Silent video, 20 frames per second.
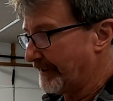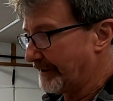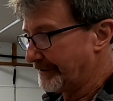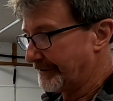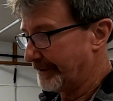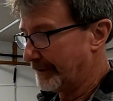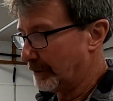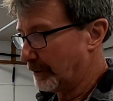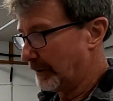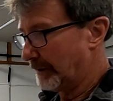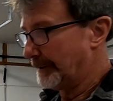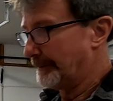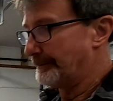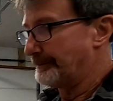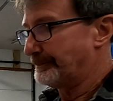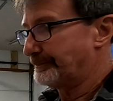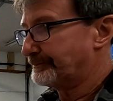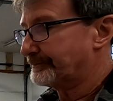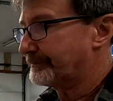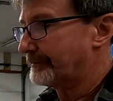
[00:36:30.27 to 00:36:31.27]
So
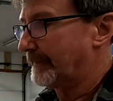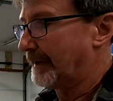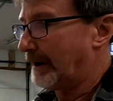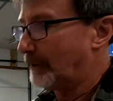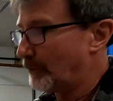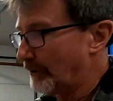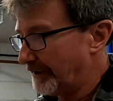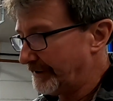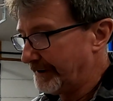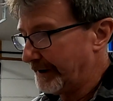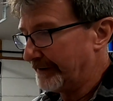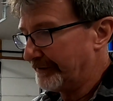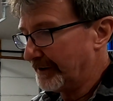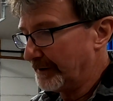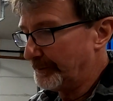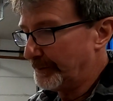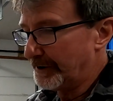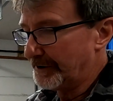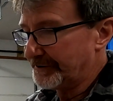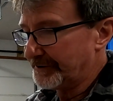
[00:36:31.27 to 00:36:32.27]
um, I'm gonna
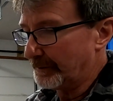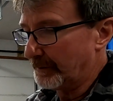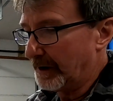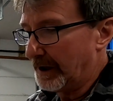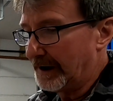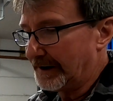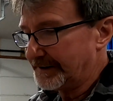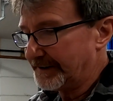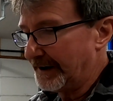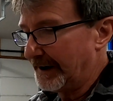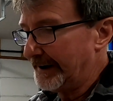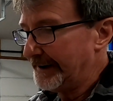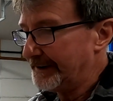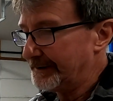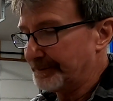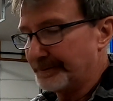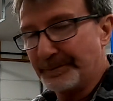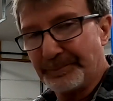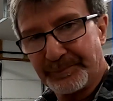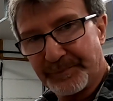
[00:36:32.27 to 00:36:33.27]
definitely put some Loctite
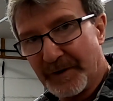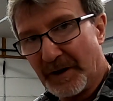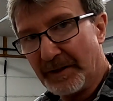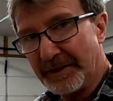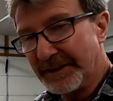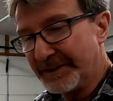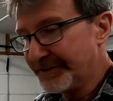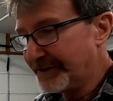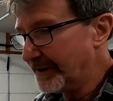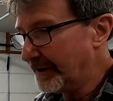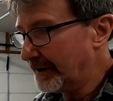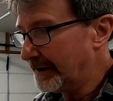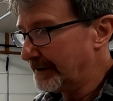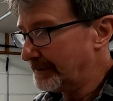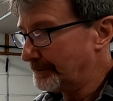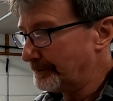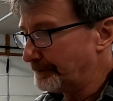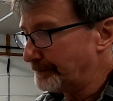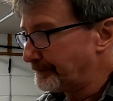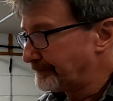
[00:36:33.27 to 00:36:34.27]
on this
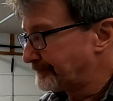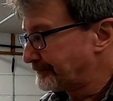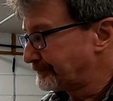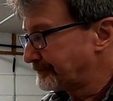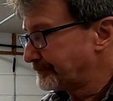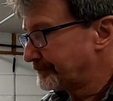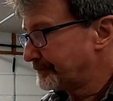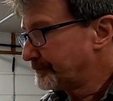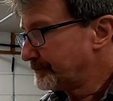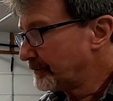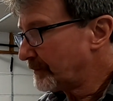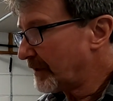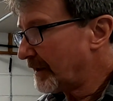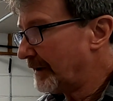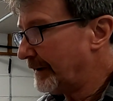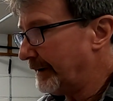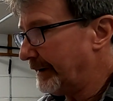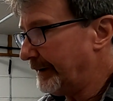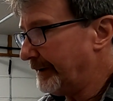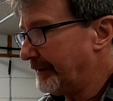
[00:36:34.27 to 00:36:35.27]
nut
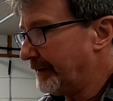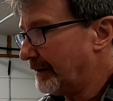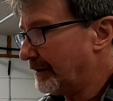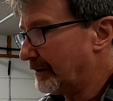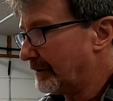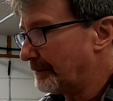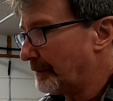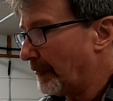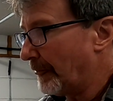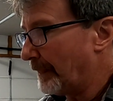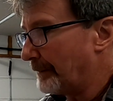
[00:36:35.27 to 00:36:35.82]
and uh,